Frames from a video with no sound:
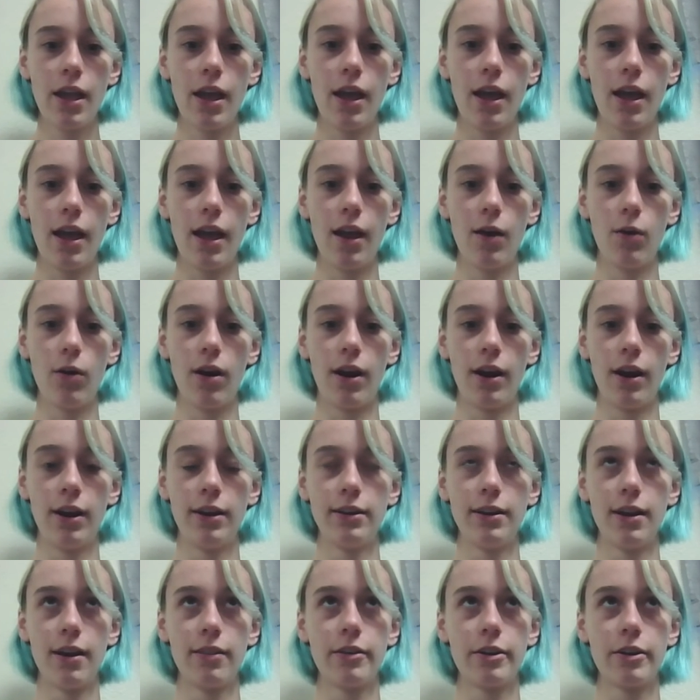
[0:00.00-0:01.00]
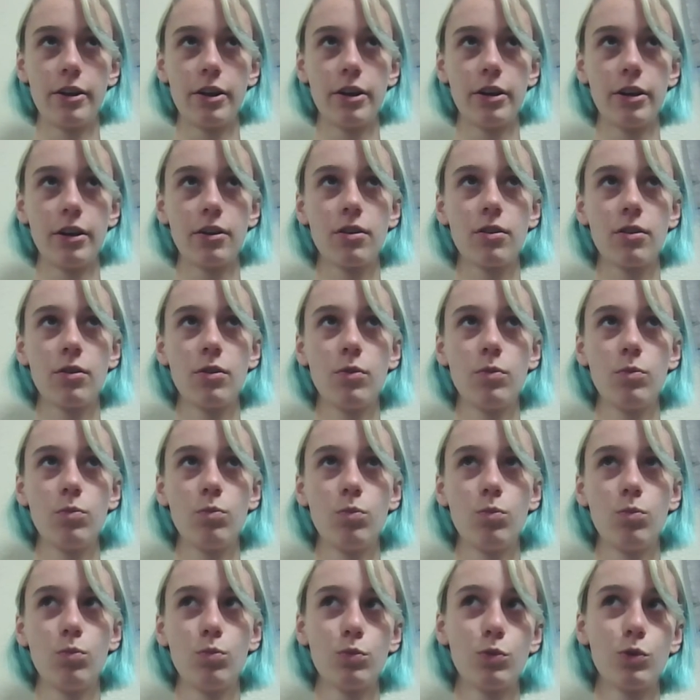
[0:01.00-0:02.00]
Another
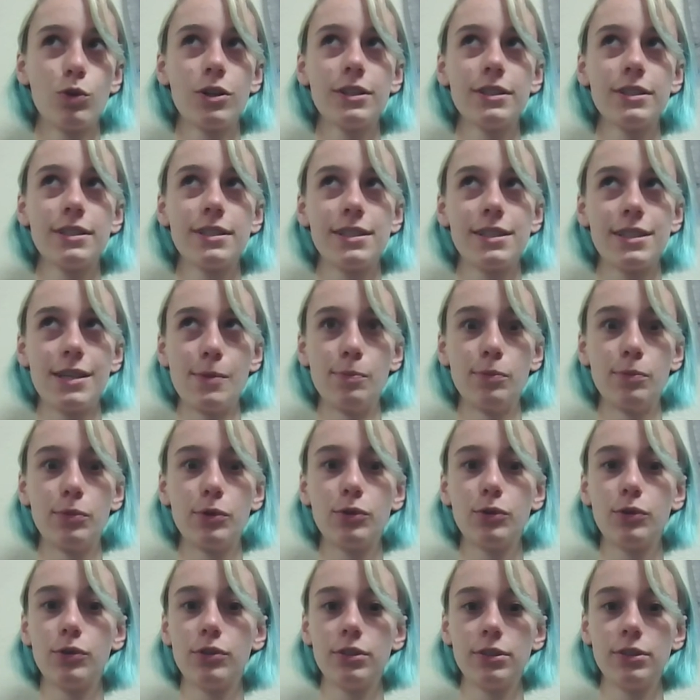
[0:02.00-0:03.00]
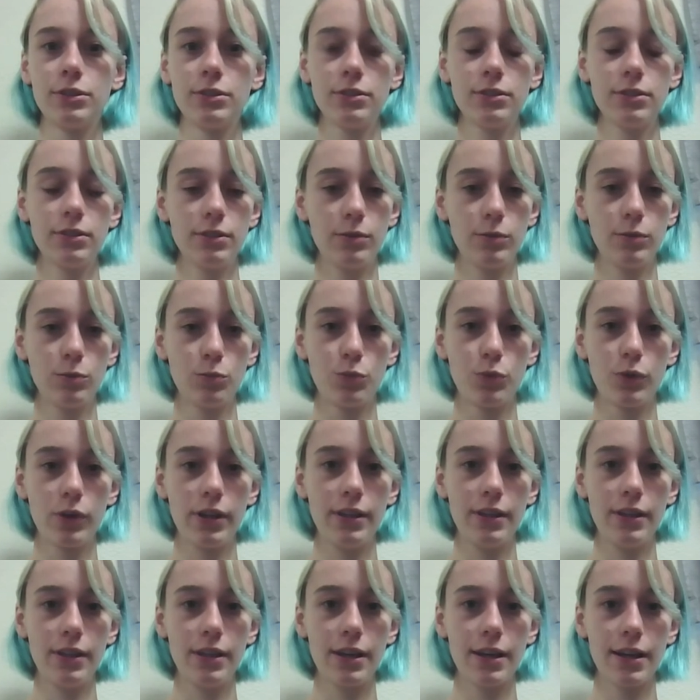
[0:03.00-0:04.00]
more simple breathing
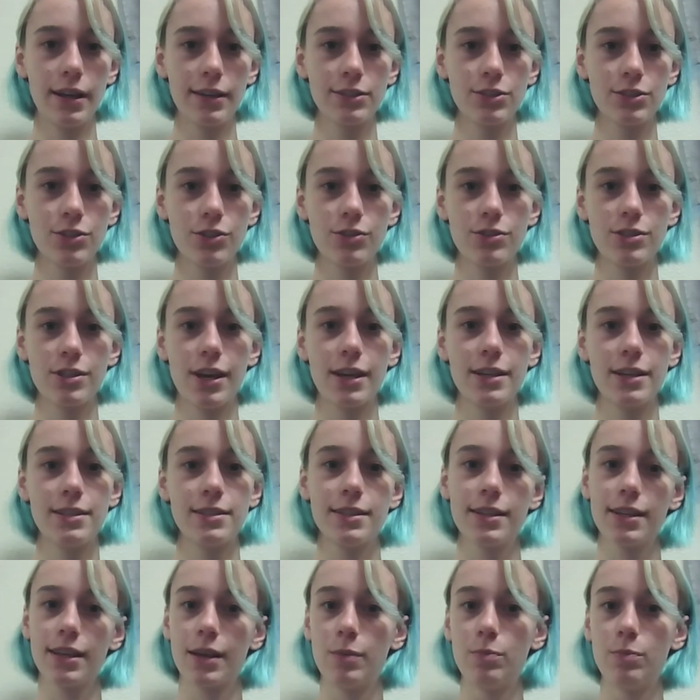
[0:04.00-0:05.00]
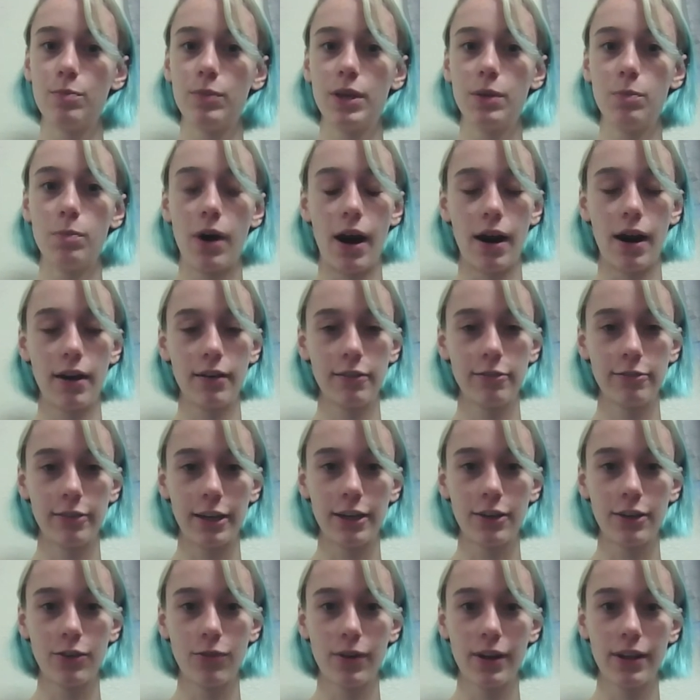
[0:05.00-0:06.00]
exercise that can be modified
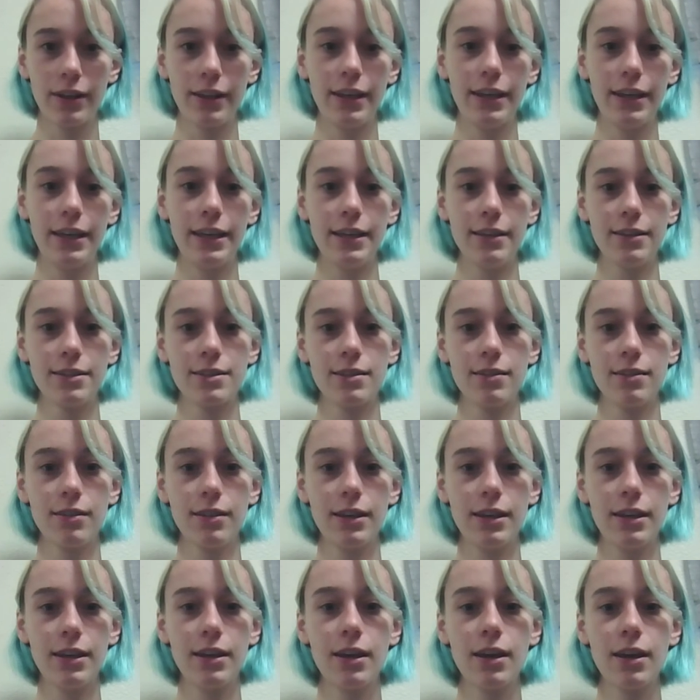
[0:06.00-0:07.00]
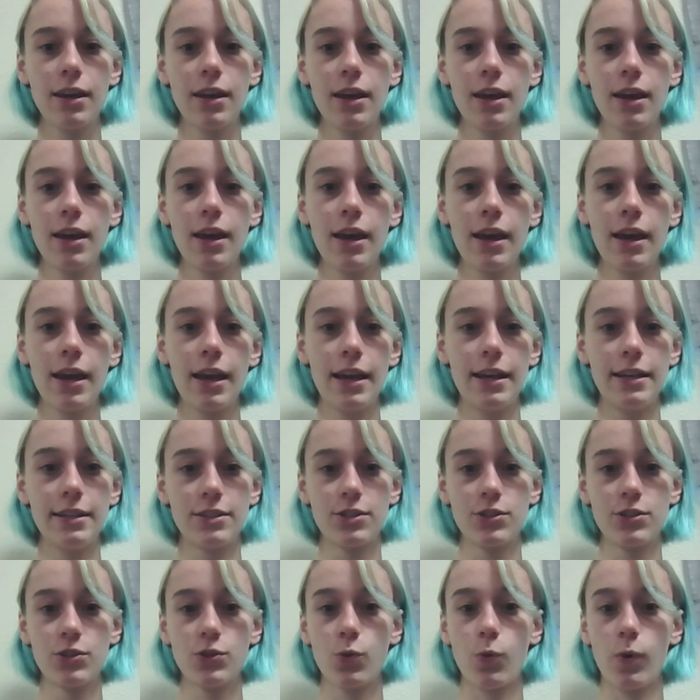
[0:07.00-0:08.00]
really easily is
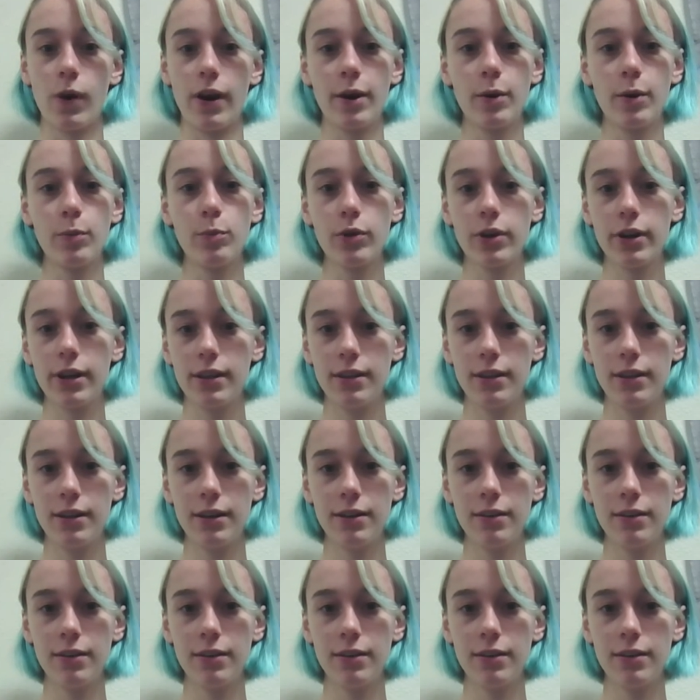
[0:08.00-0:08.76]
square breathing.